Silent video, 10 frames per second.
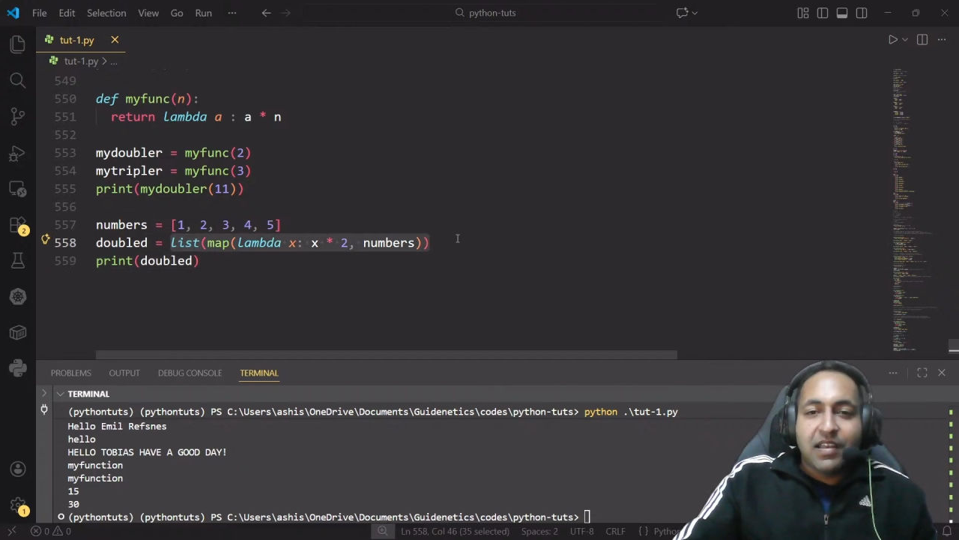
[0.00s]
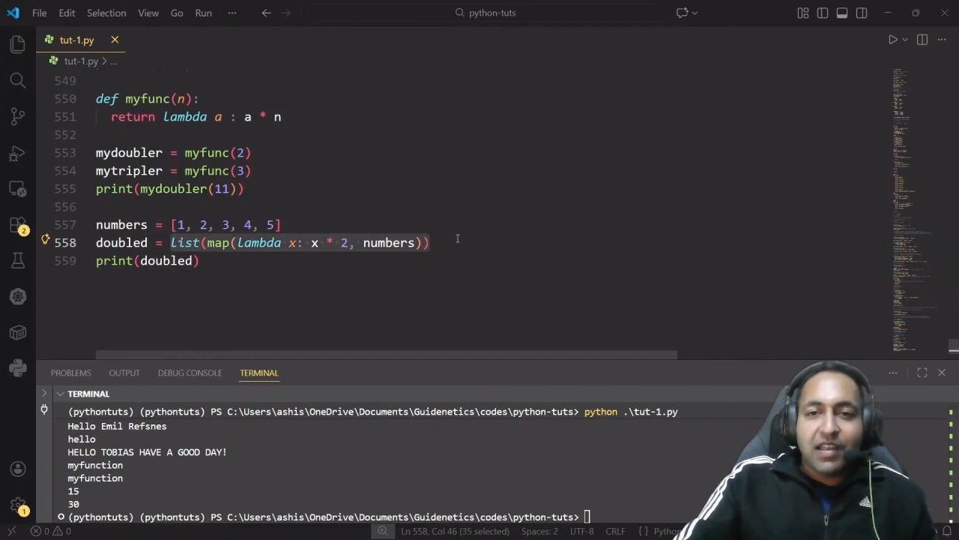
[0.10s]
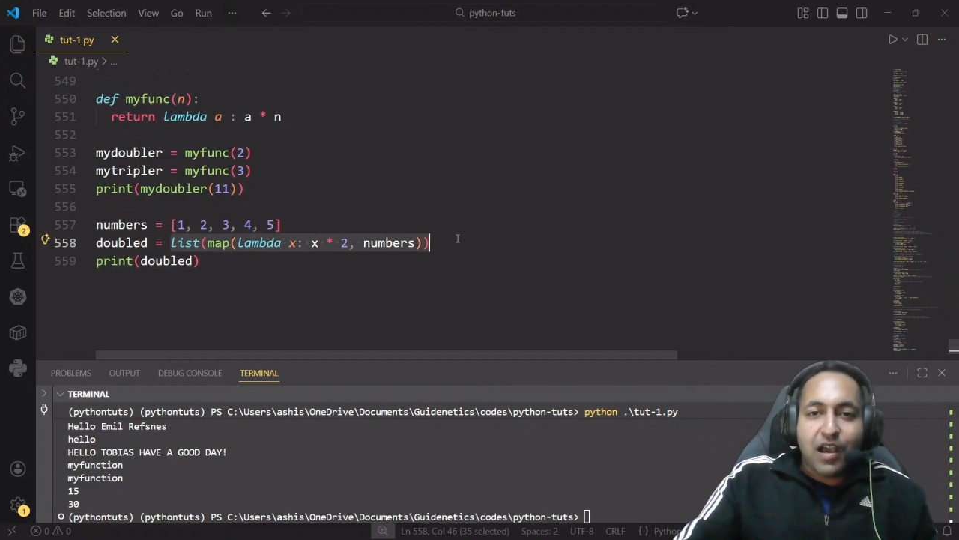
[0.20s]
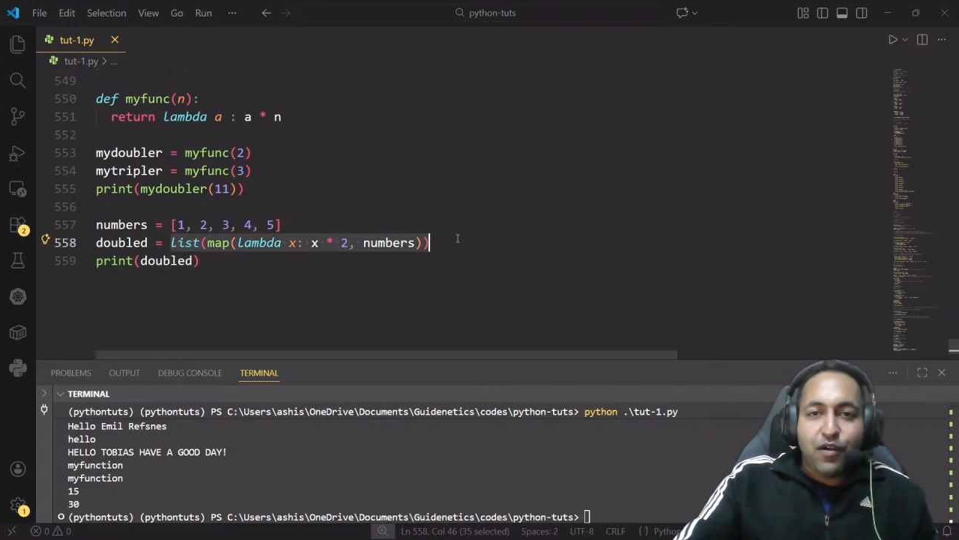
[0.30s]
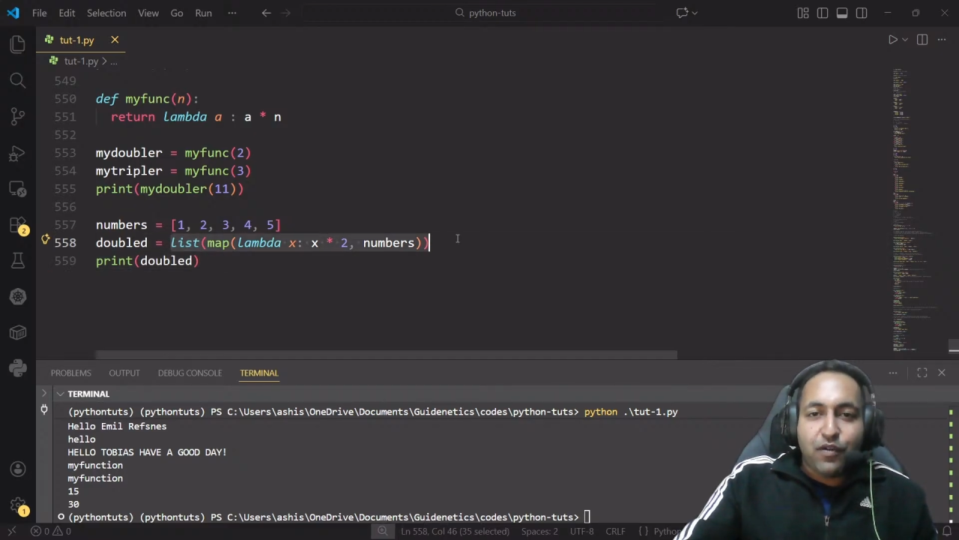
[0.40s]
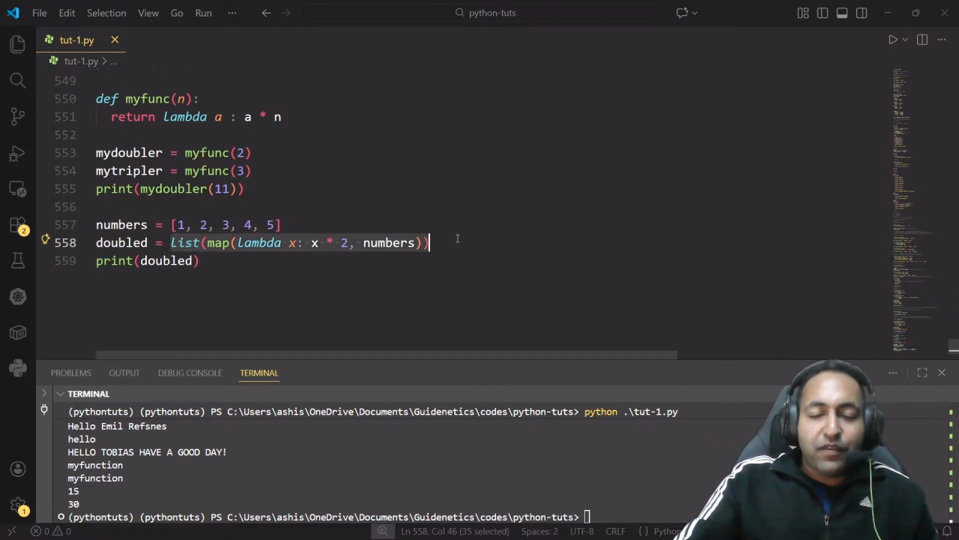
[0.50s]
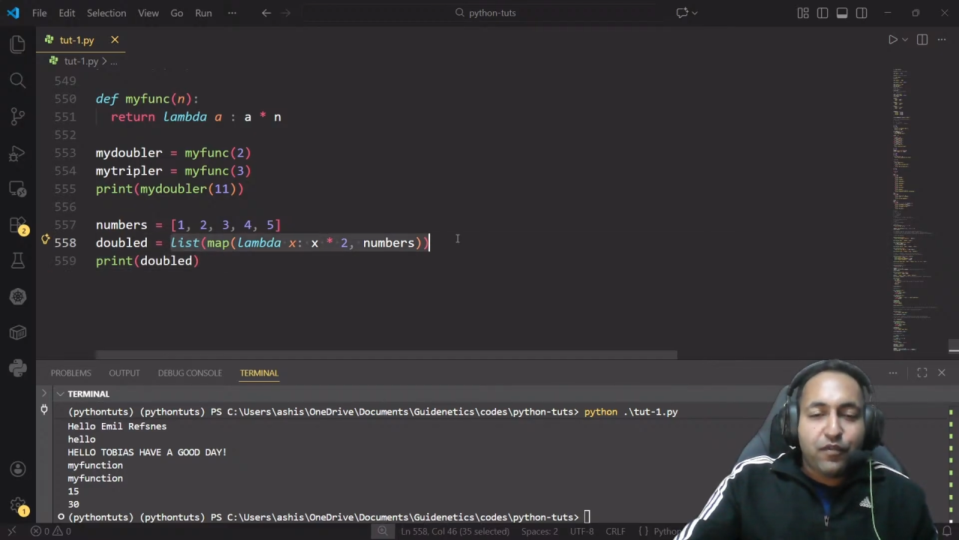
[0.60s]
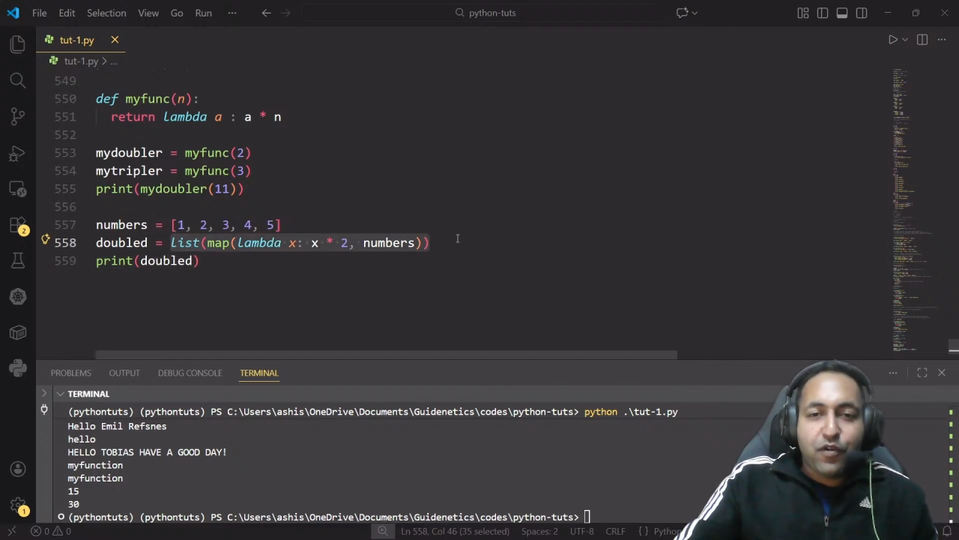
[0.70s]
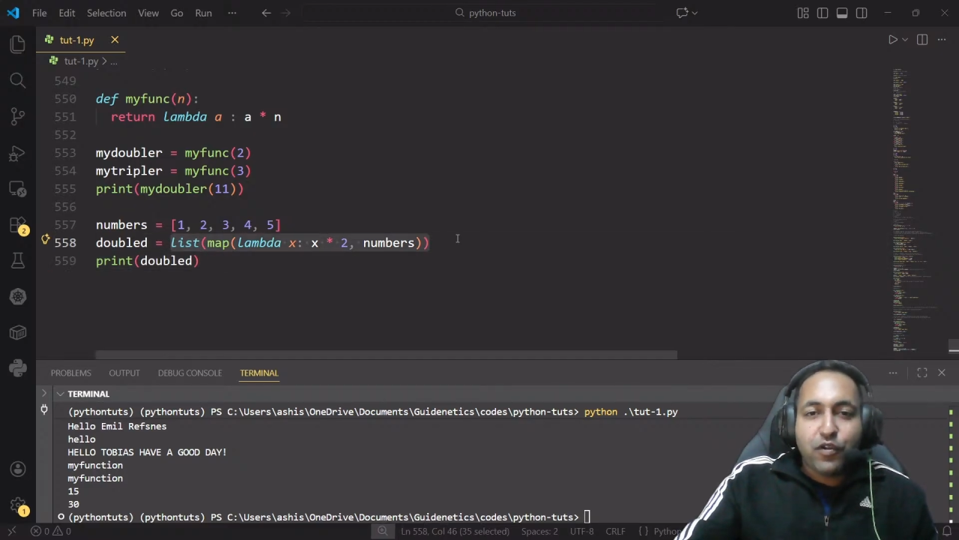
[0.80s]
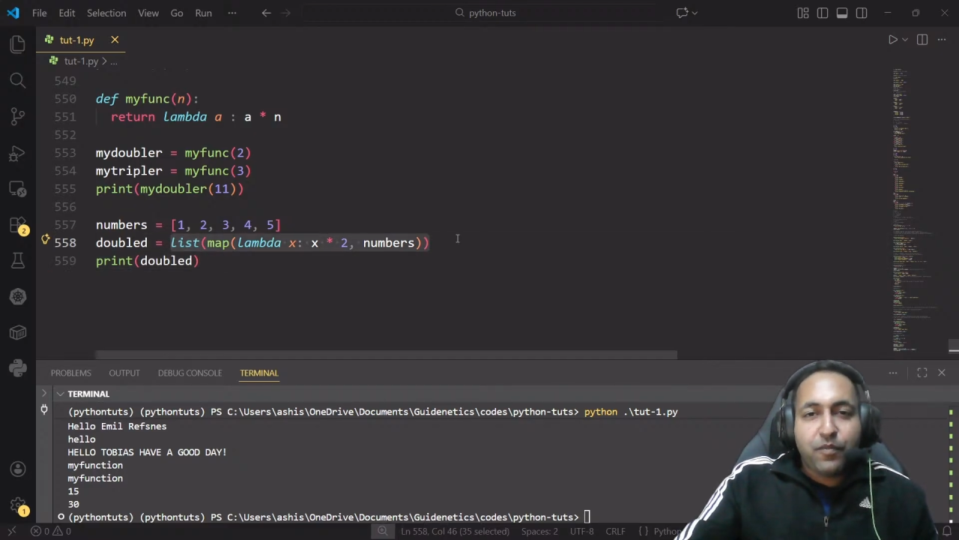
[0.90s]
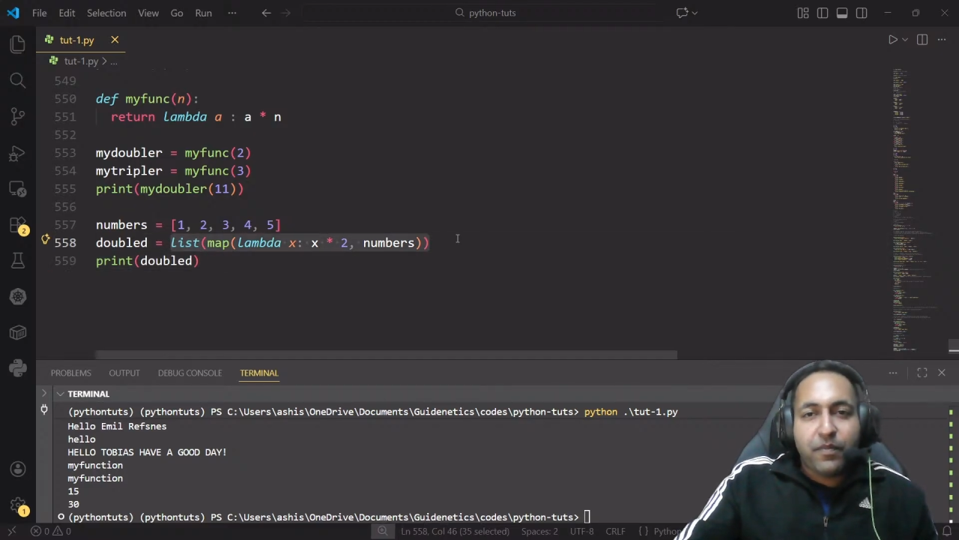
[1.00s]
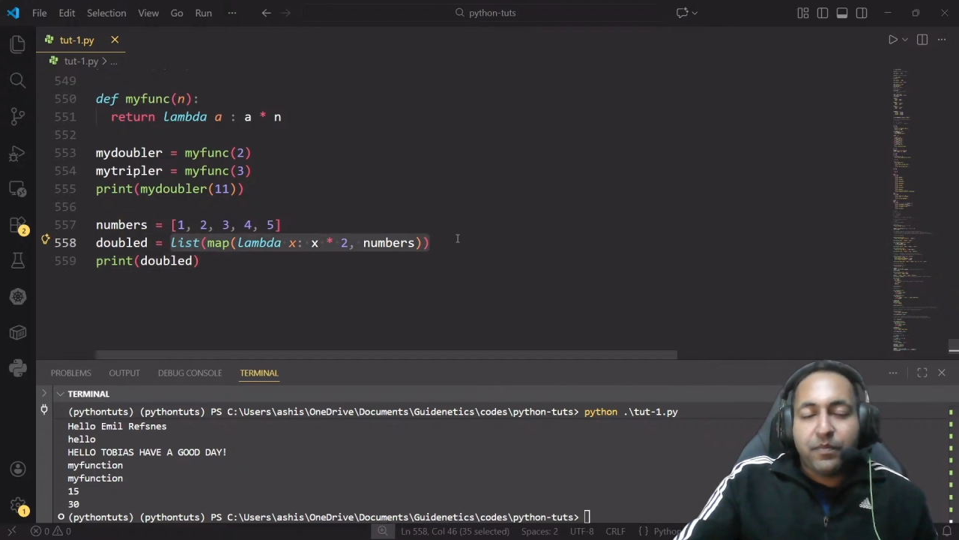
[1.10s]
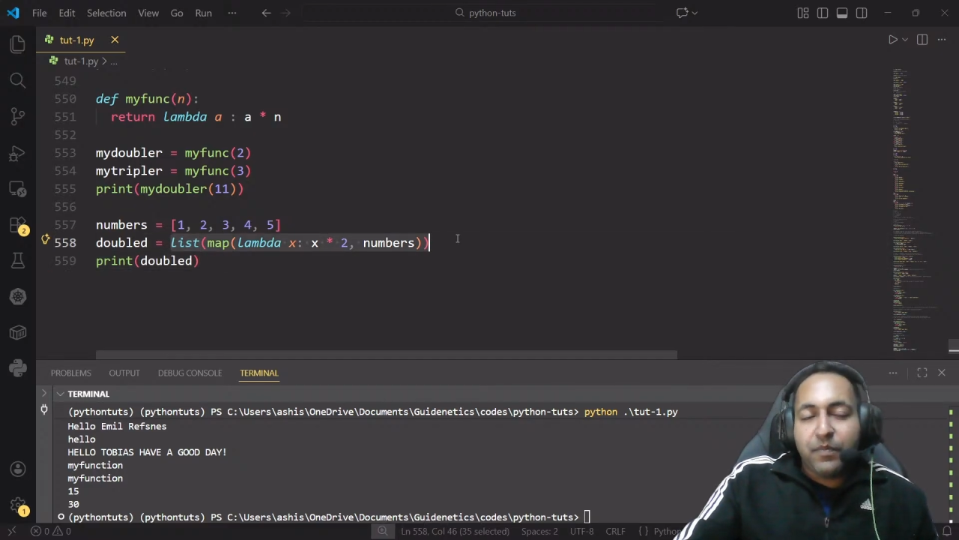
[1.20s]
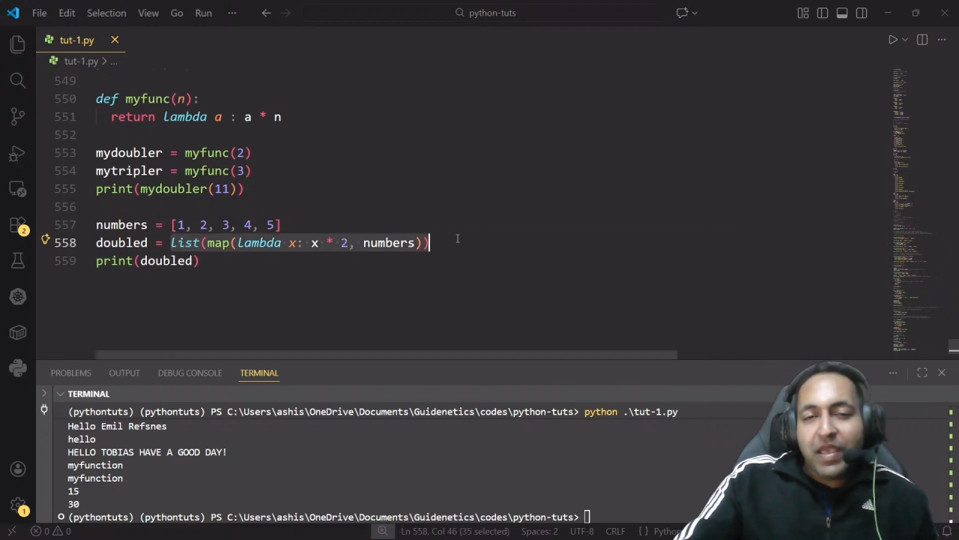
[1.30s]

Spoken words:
Now, if you want to